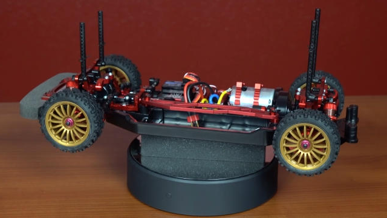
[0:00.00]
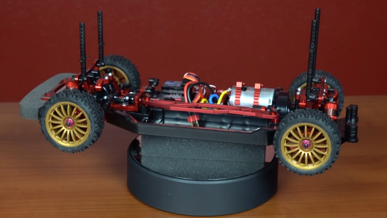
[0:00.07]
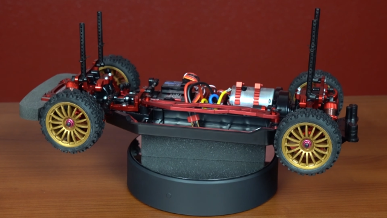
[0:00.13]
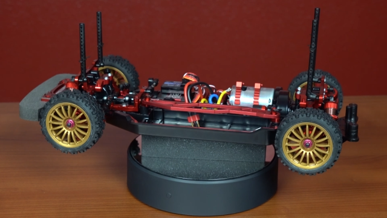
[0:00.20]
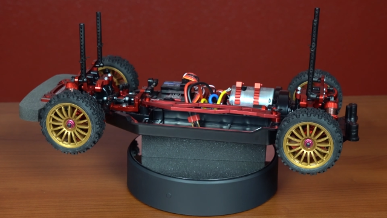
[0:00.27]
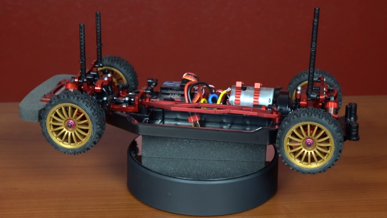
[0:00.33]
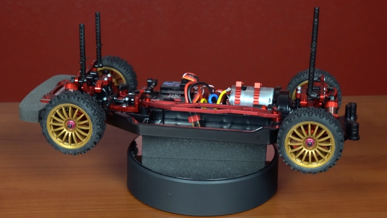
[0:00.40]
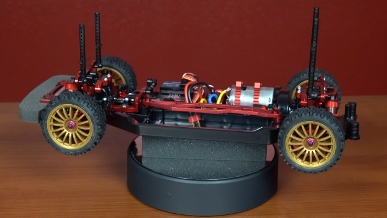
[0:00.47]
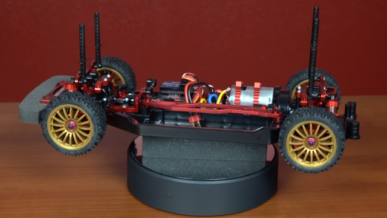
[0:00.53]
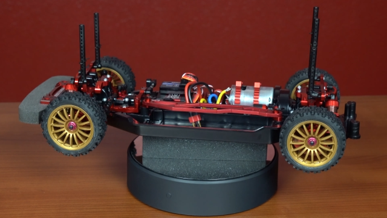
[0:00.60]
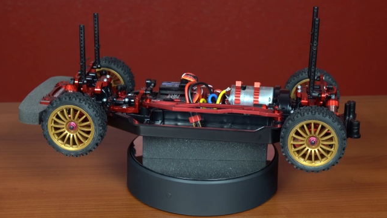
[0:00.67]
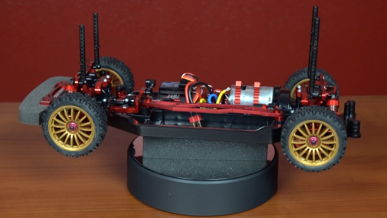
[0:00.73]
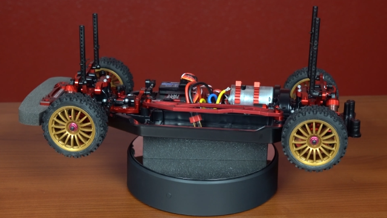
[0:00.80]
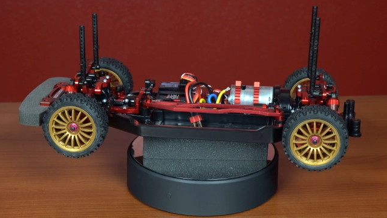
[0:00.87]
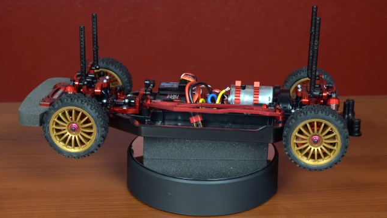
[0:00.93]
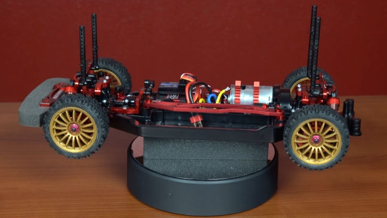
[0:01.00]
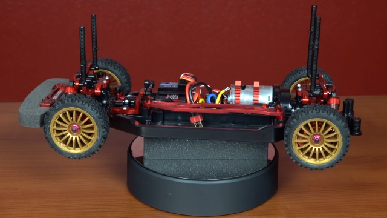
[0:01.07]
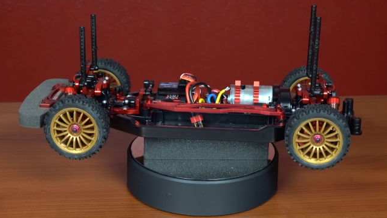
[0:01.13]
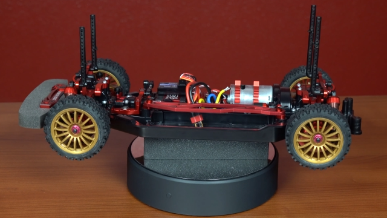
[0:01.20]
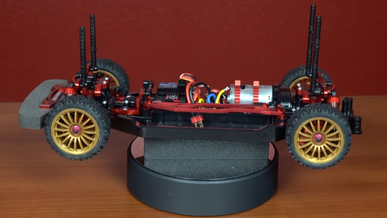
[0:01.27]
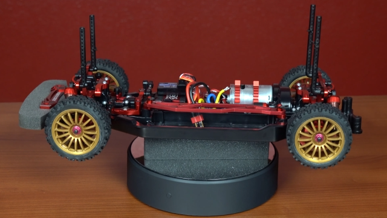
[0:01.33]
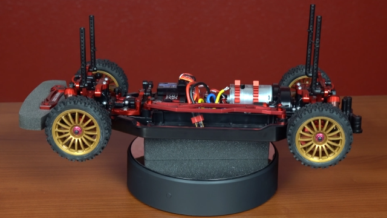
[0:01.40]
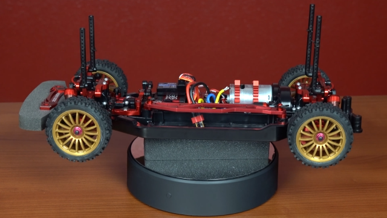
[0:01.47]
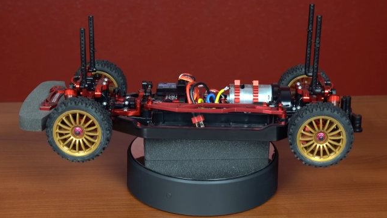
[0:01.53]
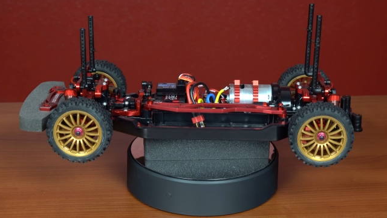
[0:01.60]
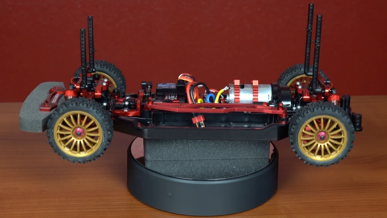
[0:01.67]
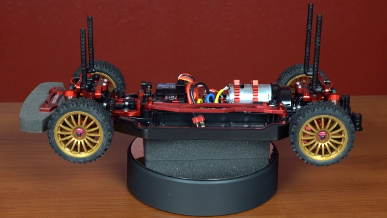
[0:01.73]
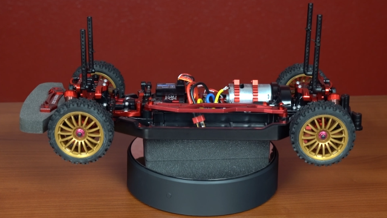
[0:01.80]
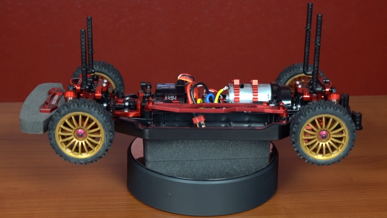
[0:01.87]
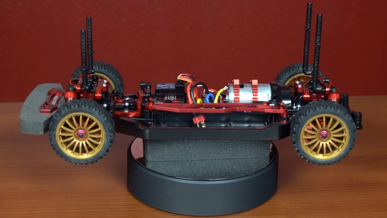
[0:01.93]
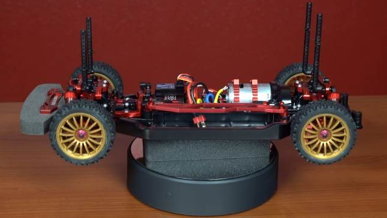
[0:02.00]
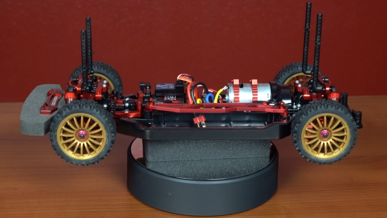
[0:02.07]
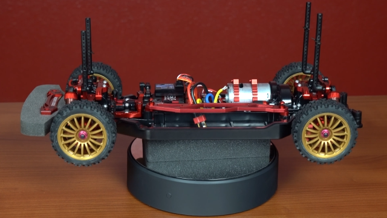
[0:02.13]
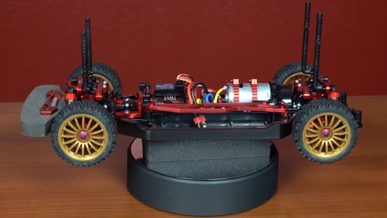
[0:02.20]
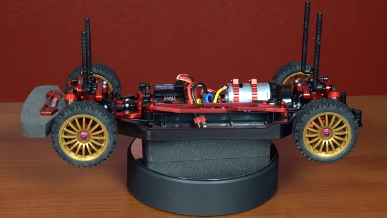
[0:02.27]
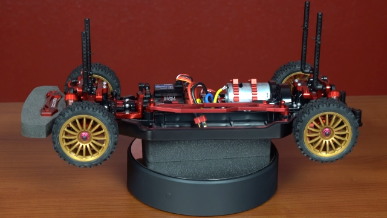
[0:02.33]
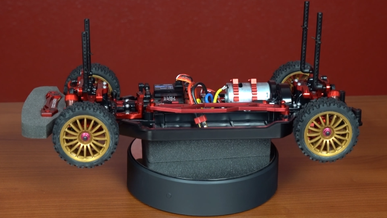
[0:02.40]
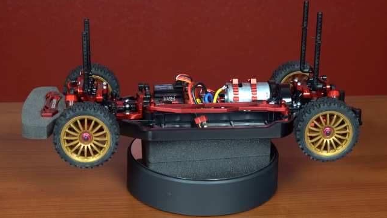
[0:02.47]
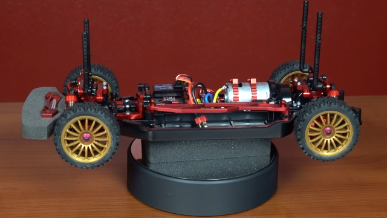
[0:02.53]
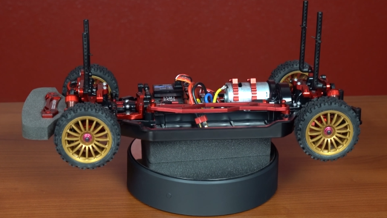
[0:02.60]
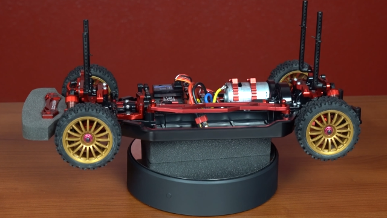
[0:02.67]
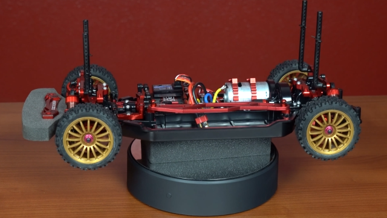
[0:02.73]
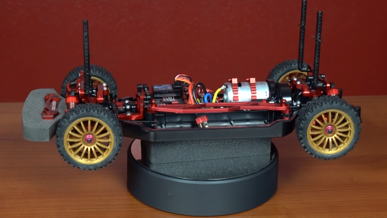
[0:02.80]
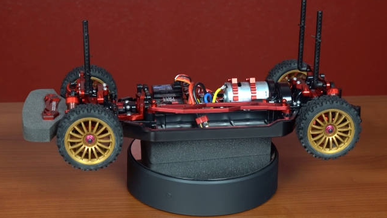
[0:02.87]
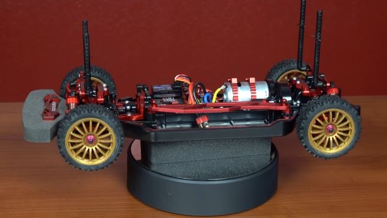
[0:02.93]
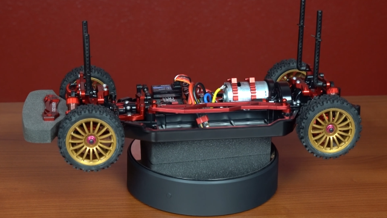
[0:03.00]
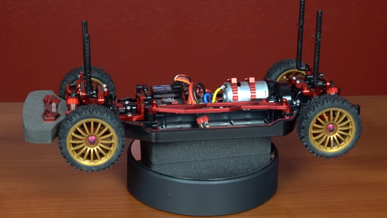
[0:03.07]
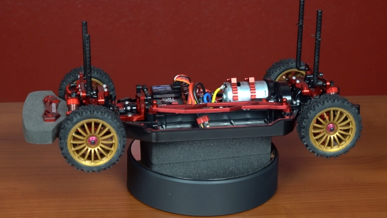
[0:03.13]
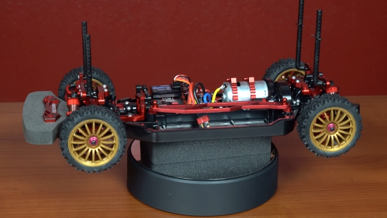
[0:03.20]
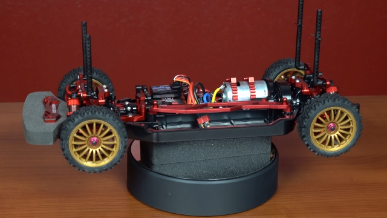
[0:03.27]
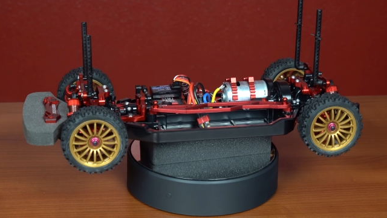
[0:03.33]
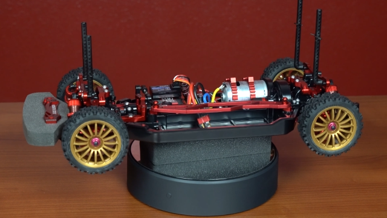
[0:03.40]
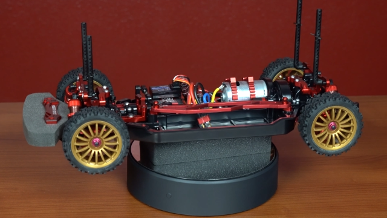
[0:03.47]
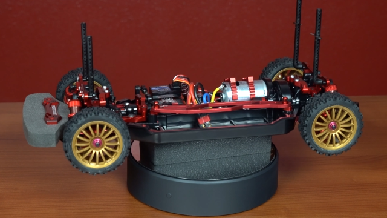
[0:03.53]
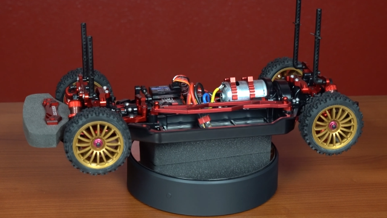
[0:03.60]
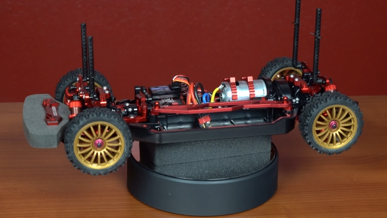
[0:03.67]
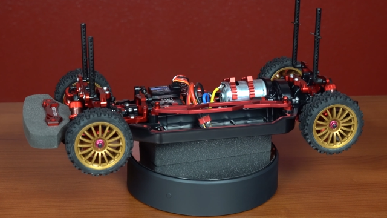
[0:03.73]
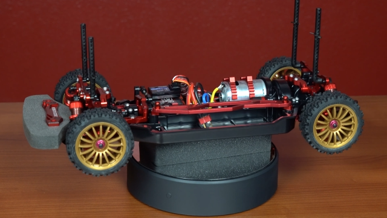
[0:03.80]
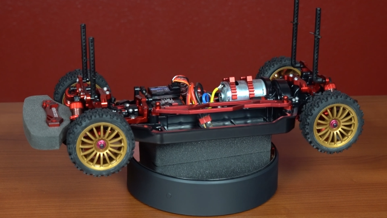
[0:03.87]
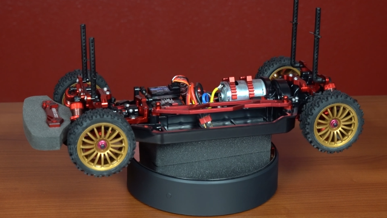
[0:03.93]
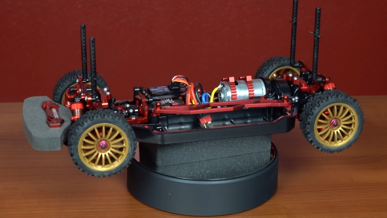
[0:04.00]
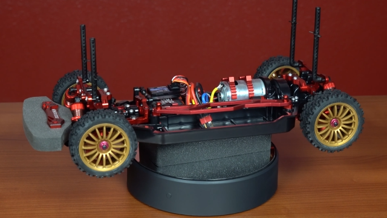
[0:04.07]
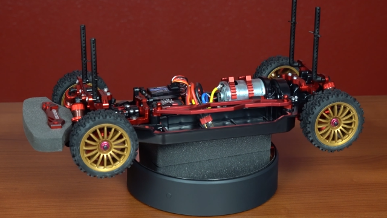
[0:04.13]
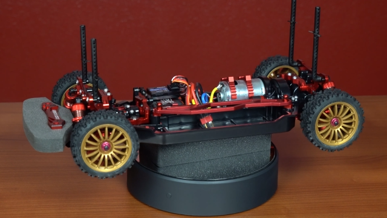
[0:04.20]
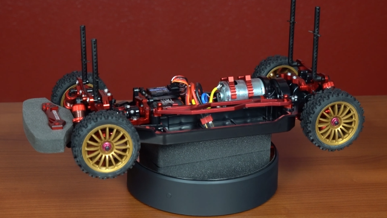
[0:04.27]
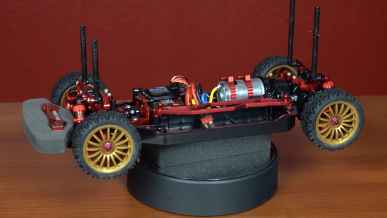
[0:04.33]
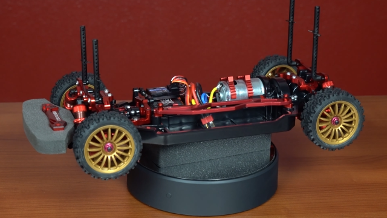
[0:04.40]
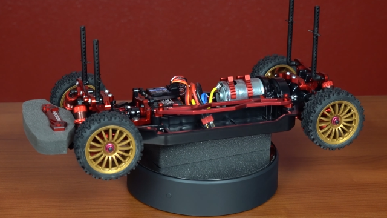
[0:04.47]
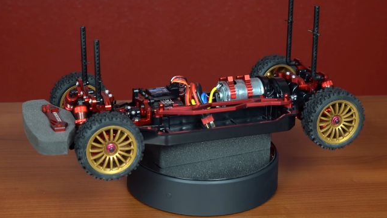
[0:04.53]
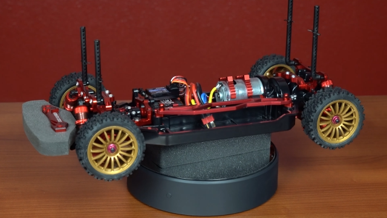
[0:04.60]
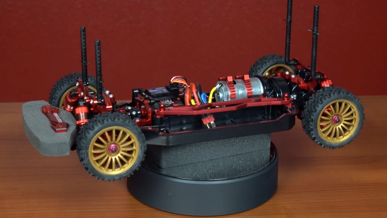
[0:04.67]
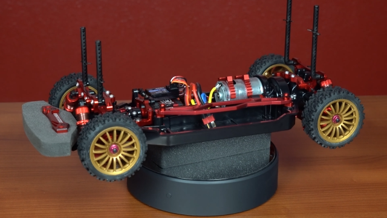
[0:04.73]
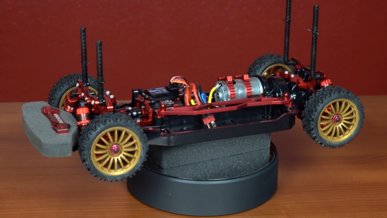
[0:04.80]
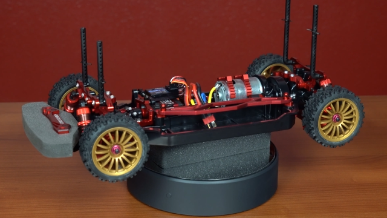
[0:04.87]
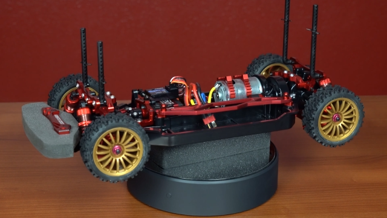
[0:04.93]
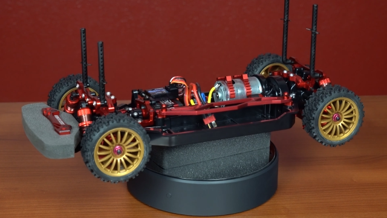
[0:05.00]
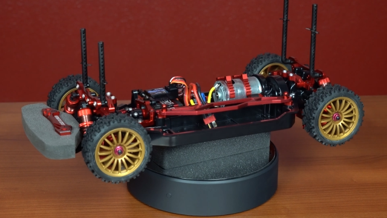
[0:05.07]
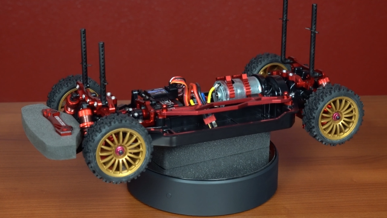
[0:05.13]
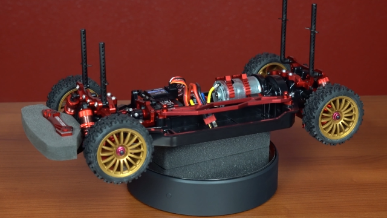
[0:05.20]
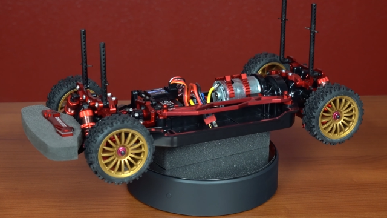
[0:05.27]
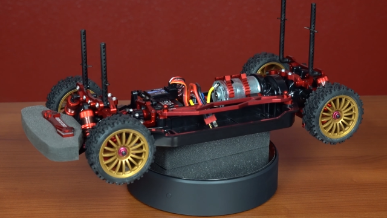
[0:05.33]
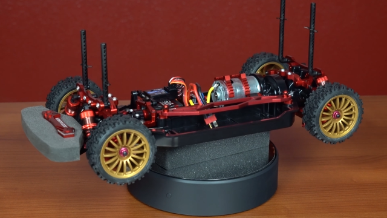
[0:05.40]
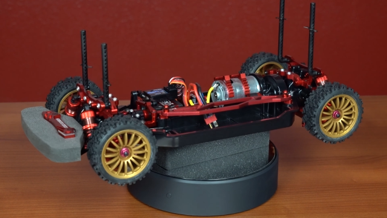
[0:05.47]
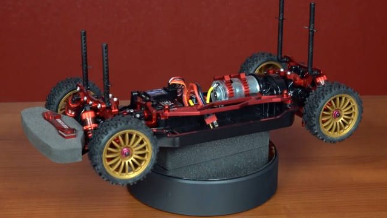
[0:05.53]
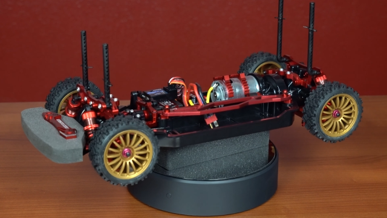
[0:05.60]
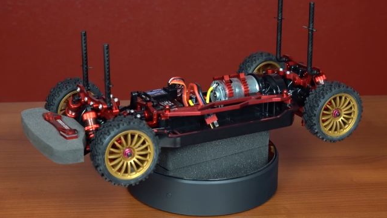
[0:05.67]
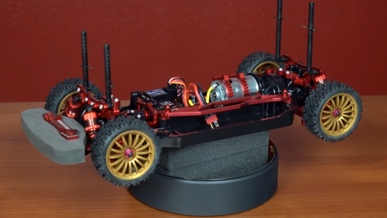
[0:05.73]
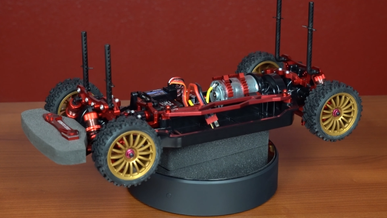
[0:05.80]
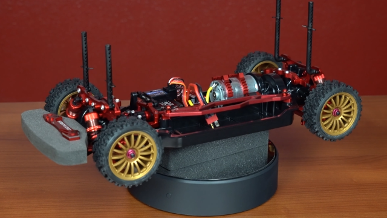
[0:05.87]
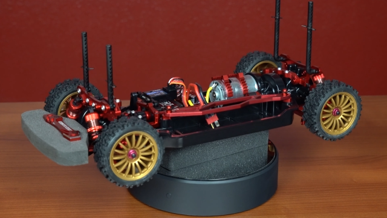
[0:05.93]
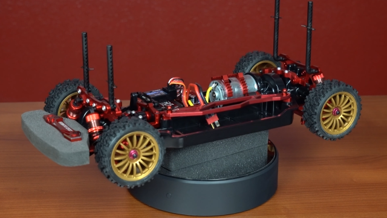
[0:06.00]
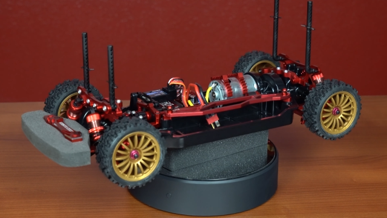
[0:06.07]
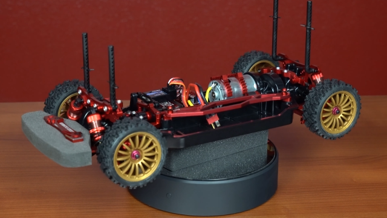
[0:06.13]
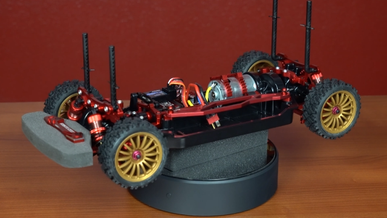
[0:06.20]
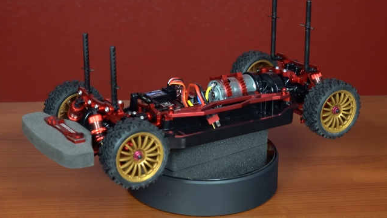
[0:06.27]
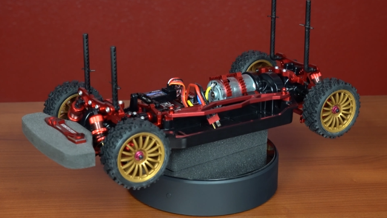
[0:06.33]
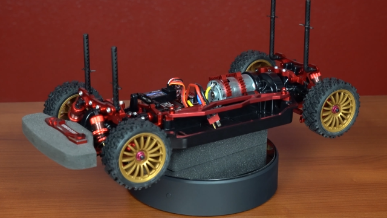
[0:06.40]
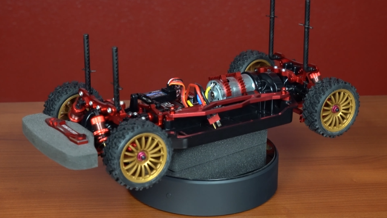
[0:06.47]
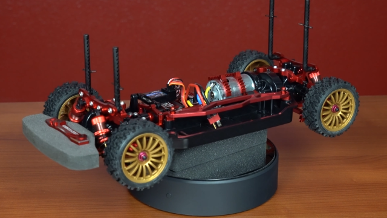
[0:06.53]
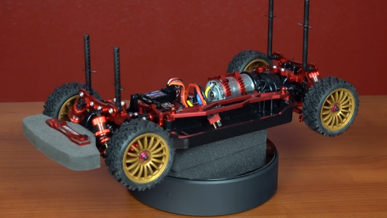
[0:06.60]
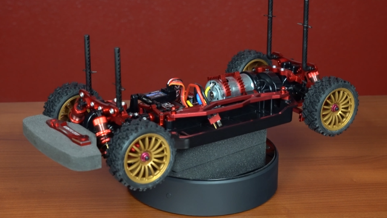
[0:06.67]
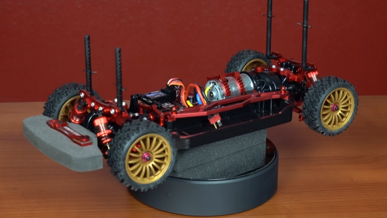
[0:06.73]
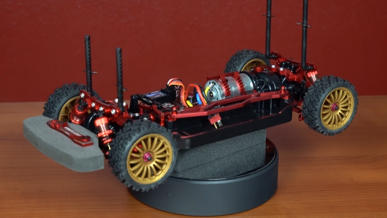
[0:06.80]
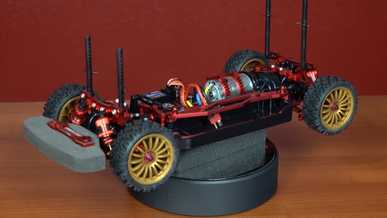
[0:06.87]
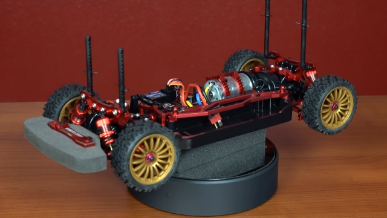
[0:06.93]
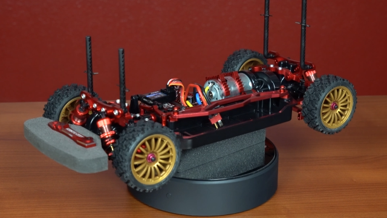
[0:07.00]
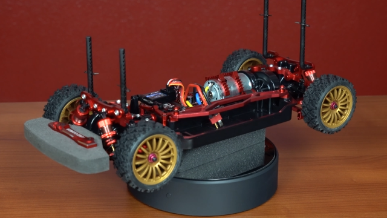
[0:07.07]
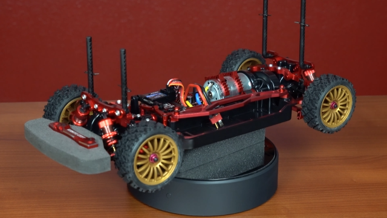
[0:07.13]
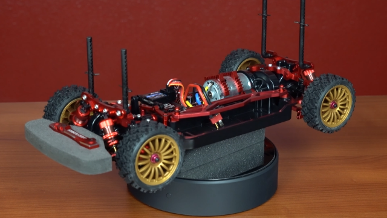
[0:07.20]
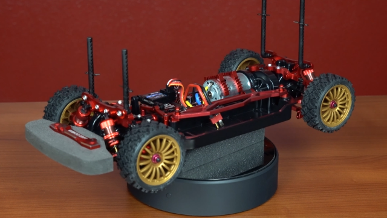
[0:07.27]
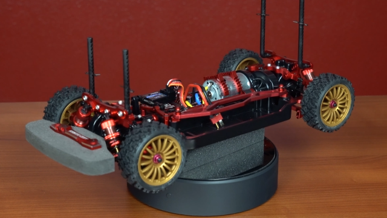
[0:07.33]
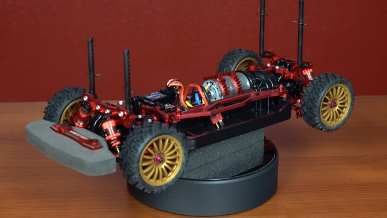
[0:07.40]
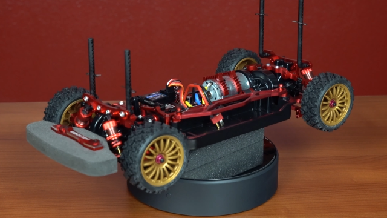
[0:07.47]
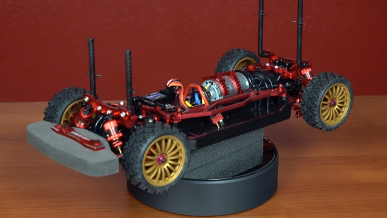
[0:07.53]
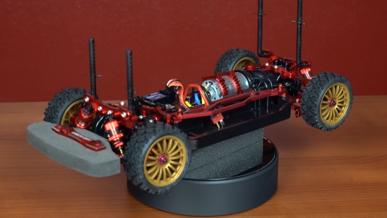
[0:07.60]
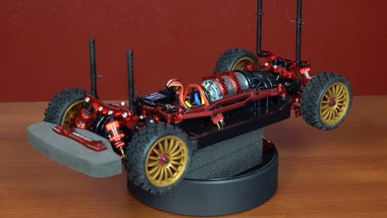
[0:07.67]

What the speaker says: (no speaker visible)